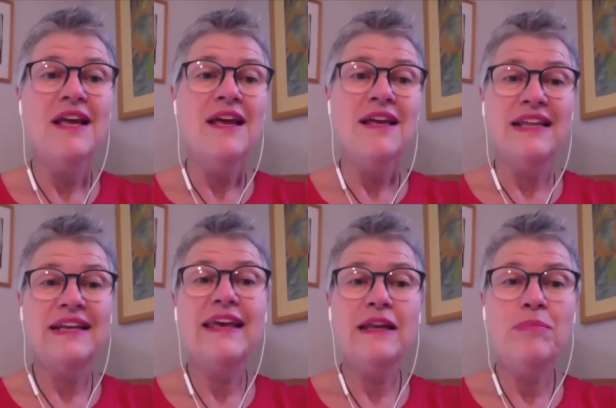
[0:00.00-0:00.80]
that
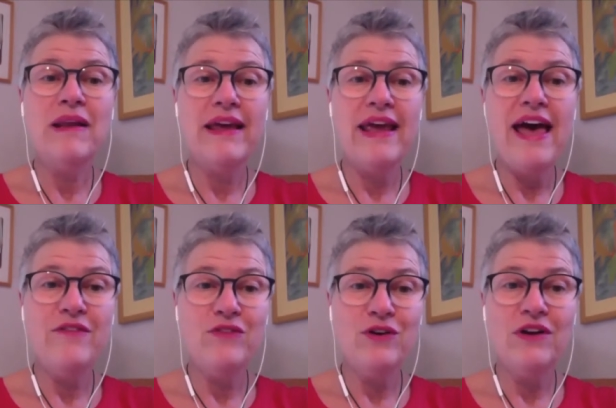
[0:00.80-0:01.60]
can play
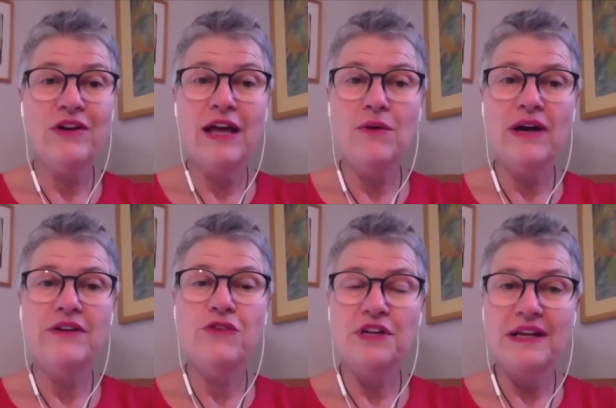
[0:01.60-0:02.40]
havoc on our
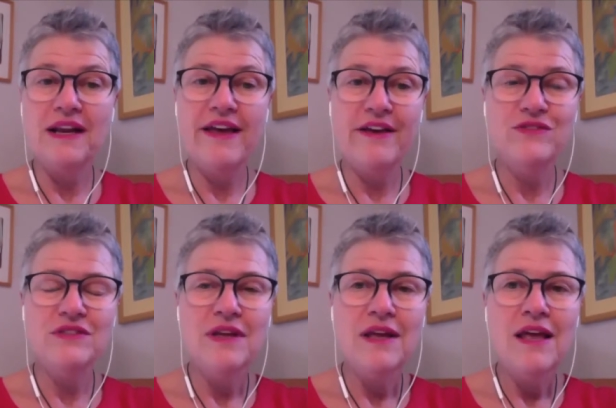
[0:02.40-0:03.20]
erotic lives.
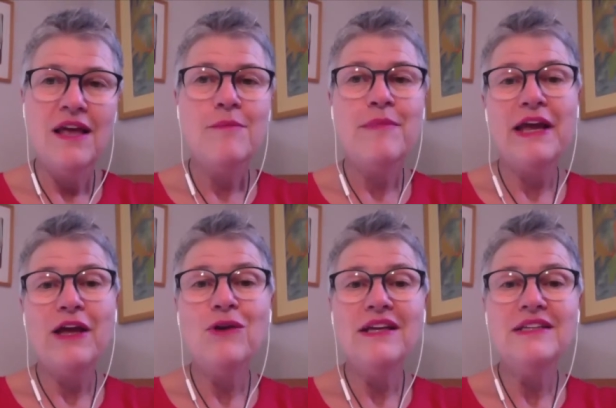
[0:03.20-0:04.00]

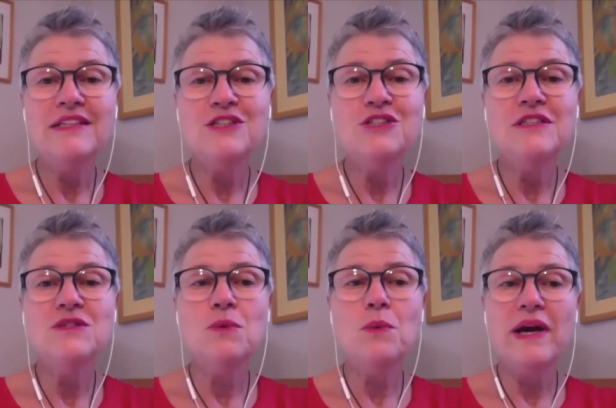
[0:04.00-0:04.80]
Myola teaches
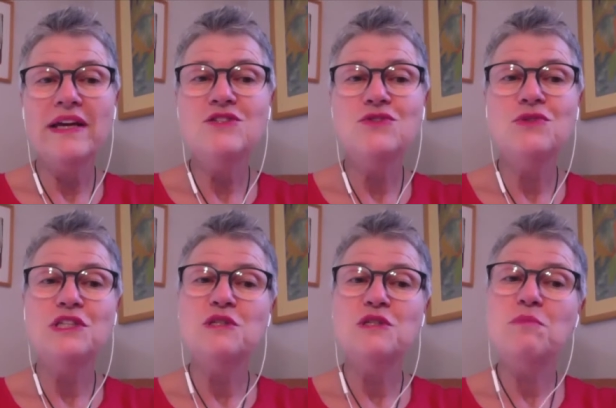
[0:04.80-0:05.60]
ways to
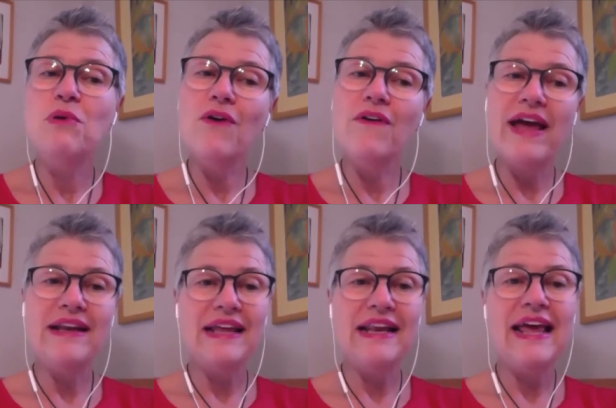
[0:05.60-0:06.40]
explore
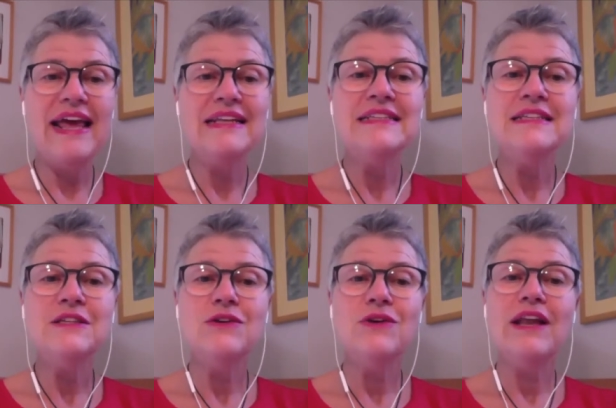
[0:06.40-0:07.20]
and enhance
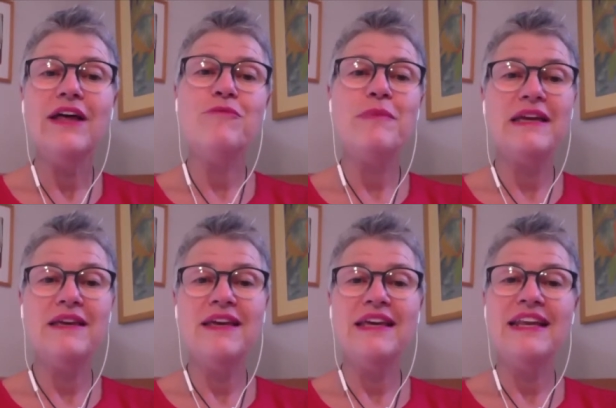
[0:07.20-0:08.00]
your
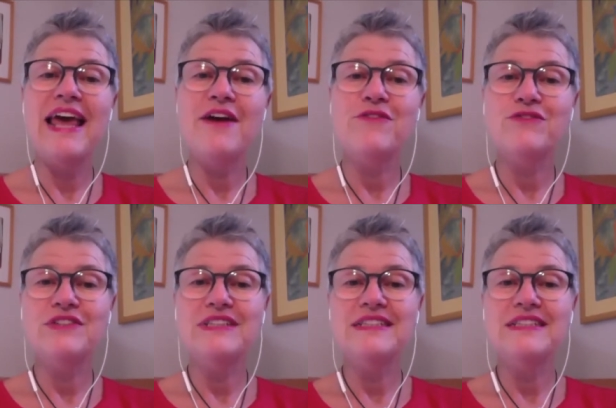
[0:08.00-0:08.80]
lovemaking in
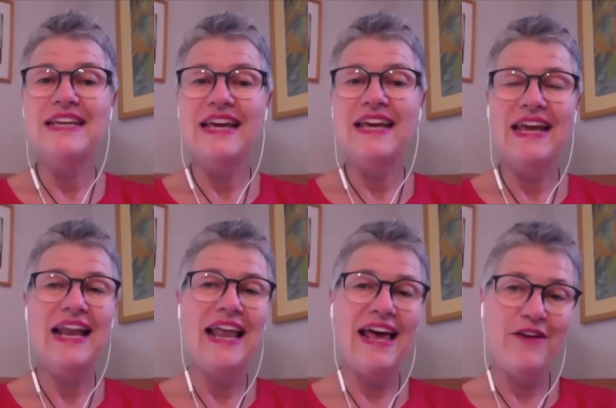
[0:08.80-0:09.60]
everyday
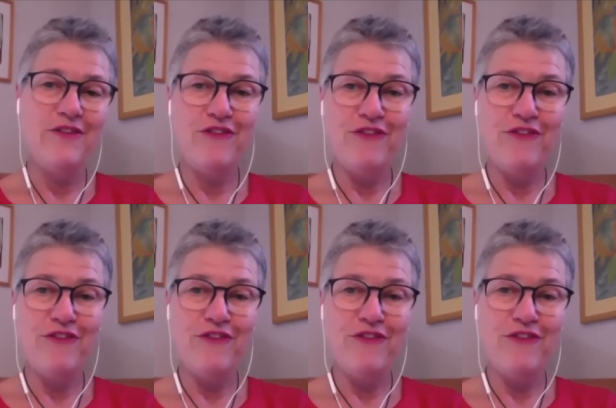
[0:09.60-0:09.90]
life.